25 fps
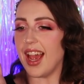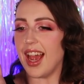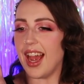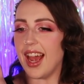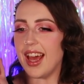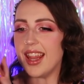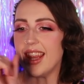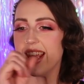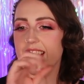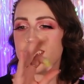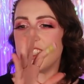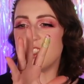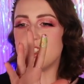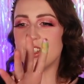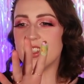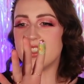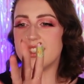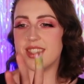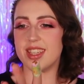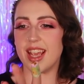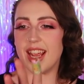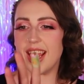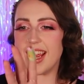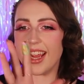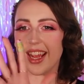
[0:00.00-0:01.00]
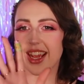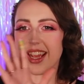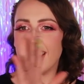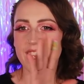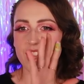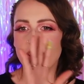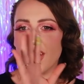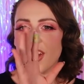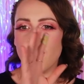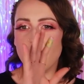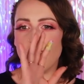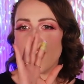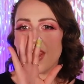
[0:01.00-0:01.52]
and then just
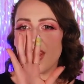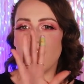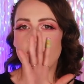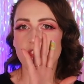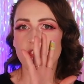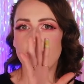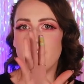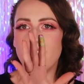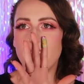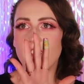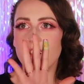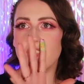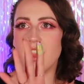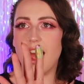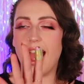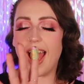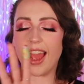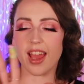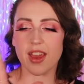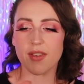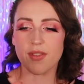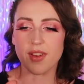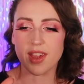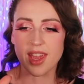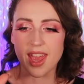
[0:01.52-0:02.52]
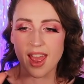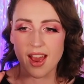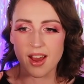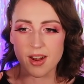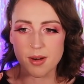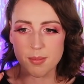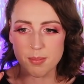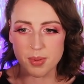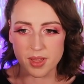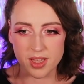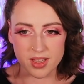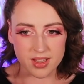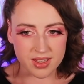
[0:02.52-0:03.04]
seeing the lack of
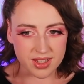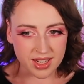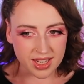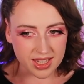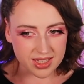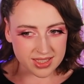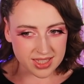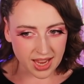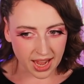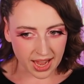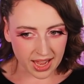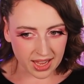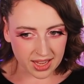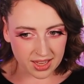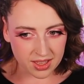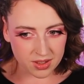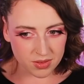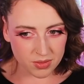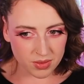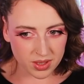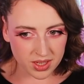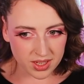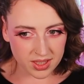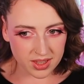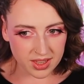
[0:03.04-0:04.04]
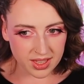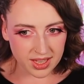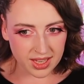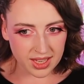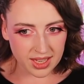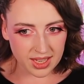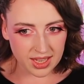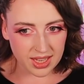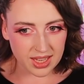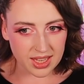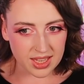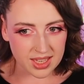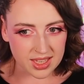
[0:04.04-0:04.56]
accountability taken
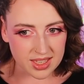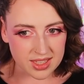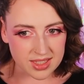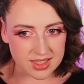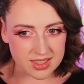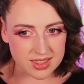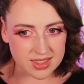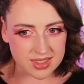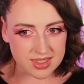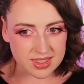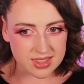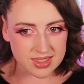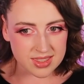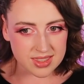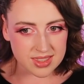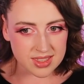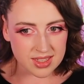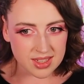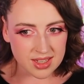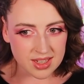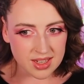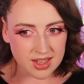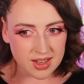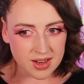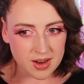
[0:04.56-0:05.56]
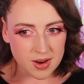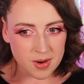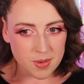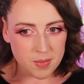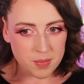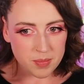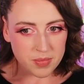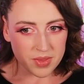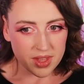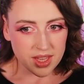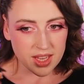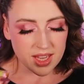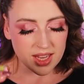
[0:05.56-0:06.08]
really is
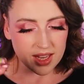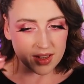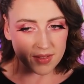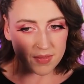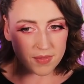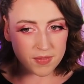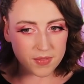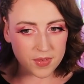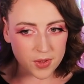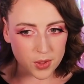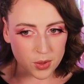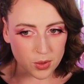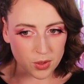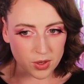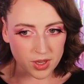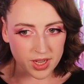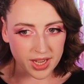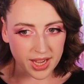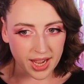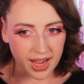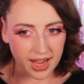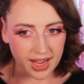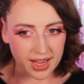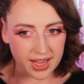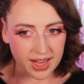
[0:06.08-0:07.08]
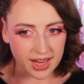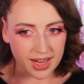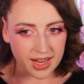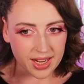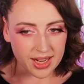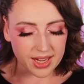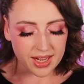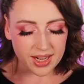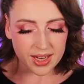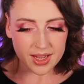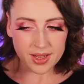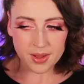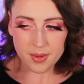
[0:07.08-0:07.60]

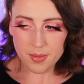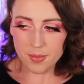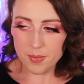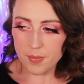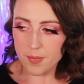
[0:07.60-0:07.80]
infuriating.